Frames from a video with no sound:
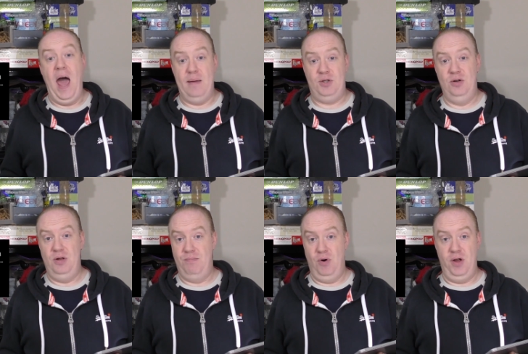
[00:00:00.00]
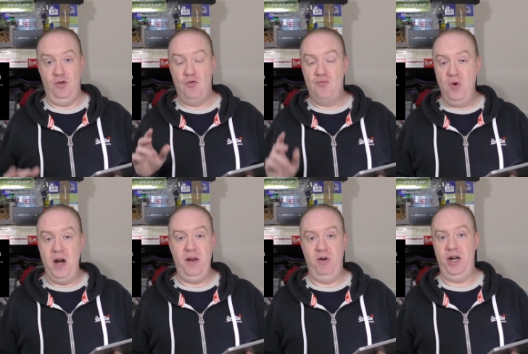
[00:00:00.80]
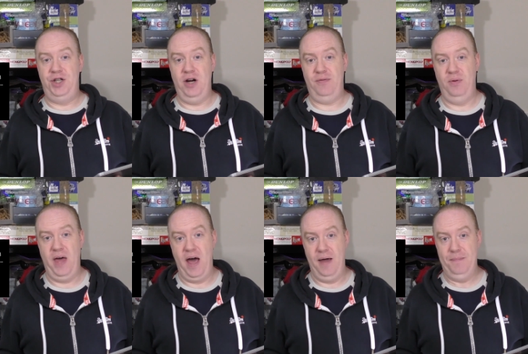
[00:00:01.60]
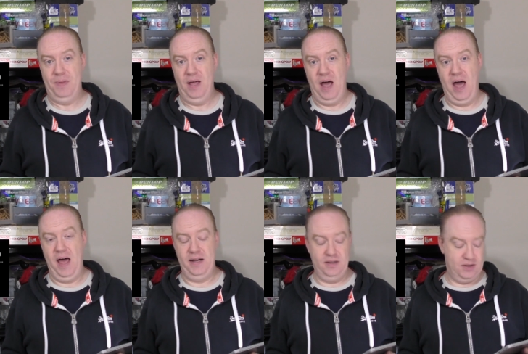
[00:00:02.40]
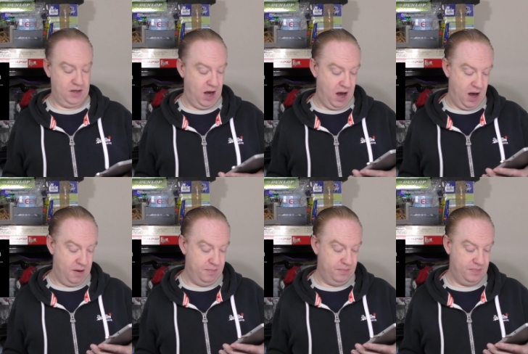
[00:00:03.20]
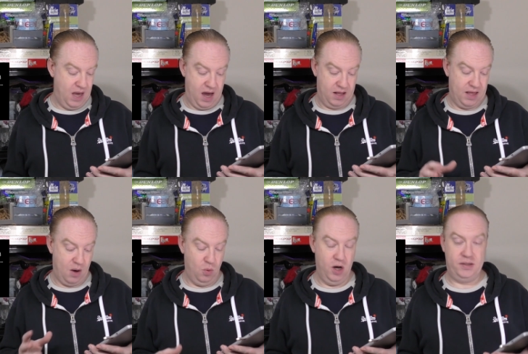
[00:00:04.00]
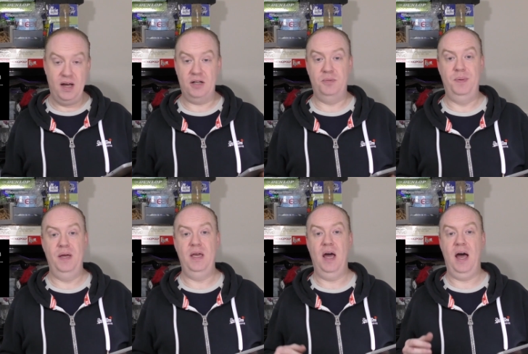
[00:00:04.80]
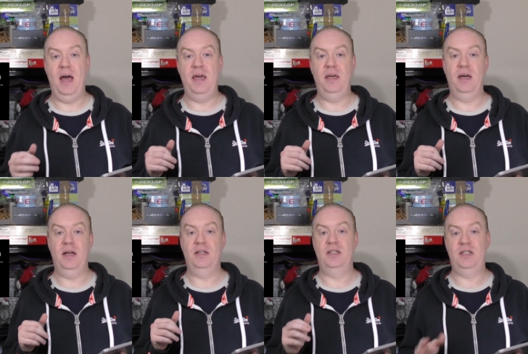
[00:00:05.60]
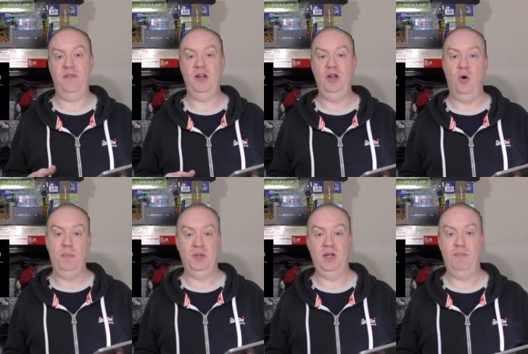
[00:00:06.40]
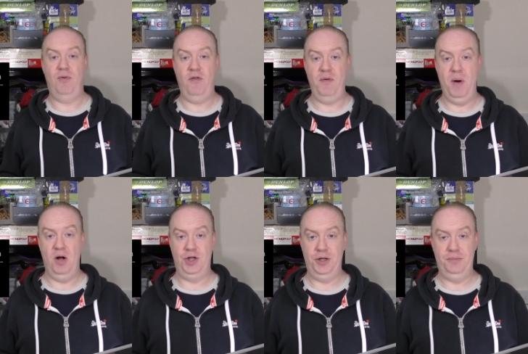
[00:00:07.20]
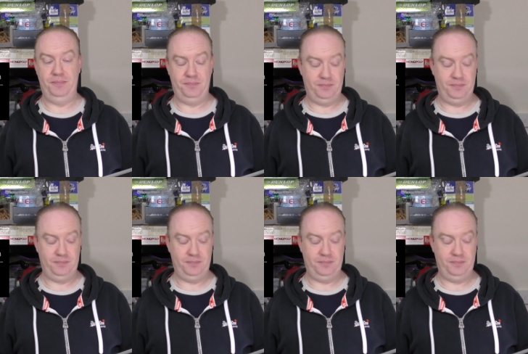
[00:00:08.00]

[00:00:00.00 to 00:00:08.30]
Absolutely brilliant. Really, really chuffed with that. And yeah, that worked out to be a 79% profit margin.